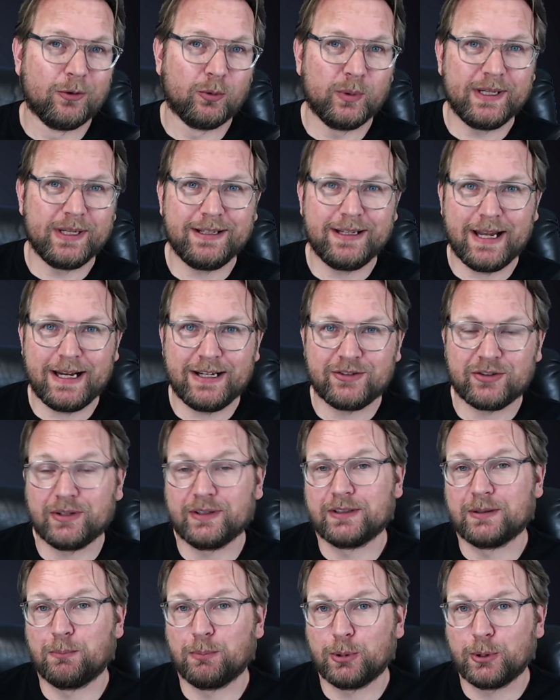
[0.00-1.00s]
ReEngager
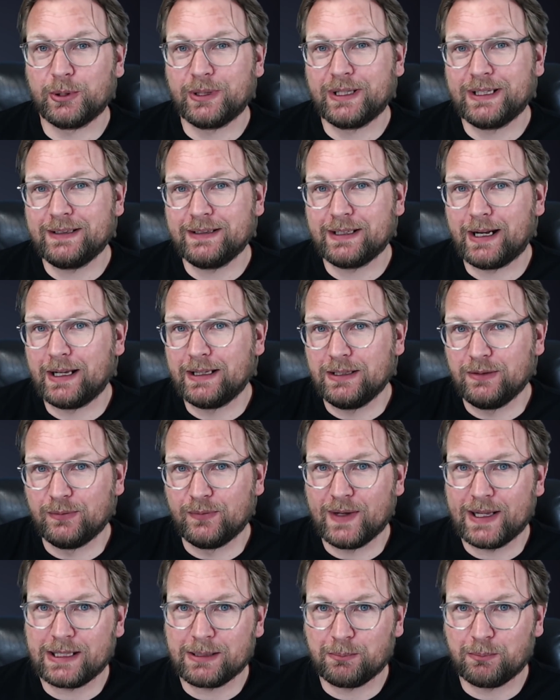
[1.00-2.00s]
is a plugin that I
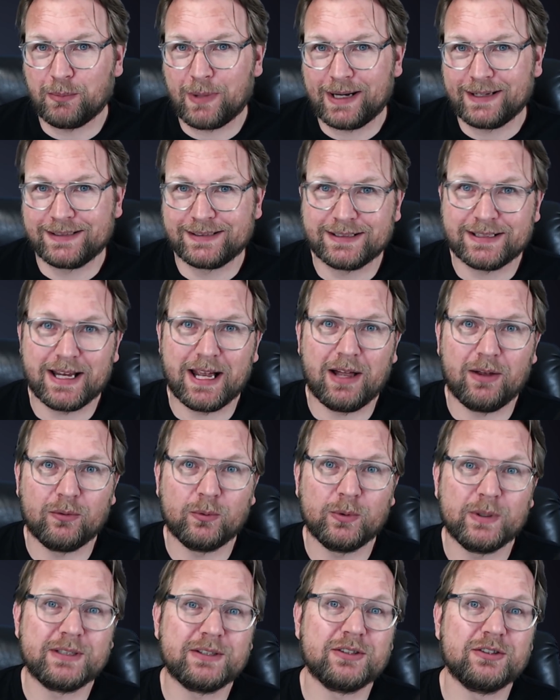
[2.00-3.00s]
developed
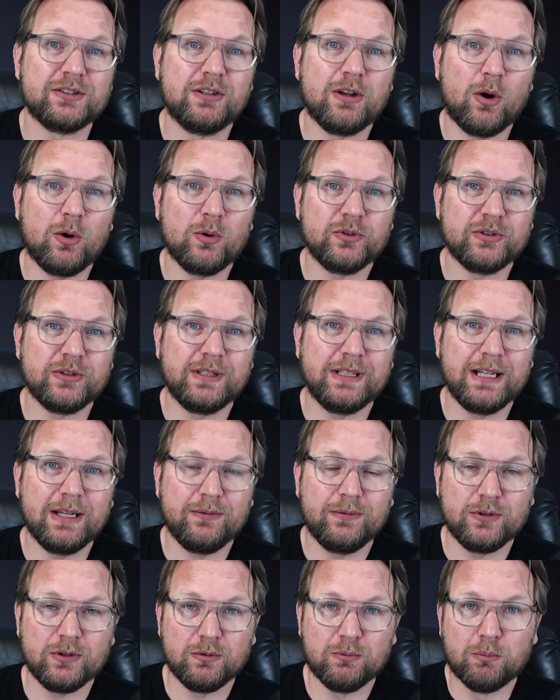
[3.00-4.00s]
myself, which is going to
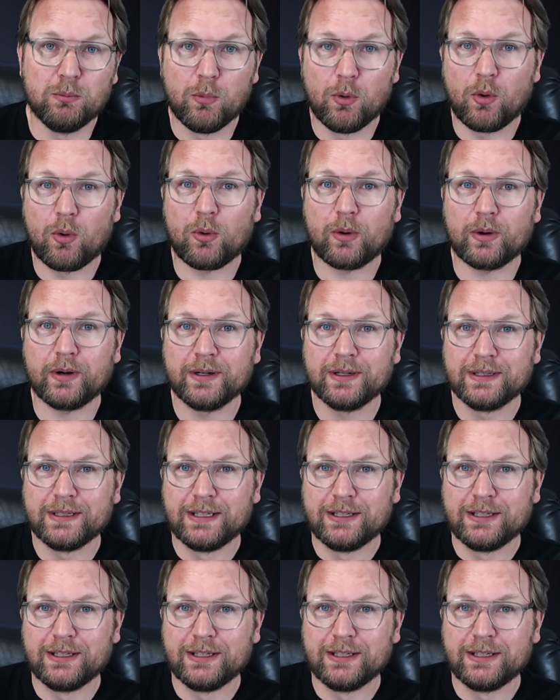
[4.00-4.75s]
give you more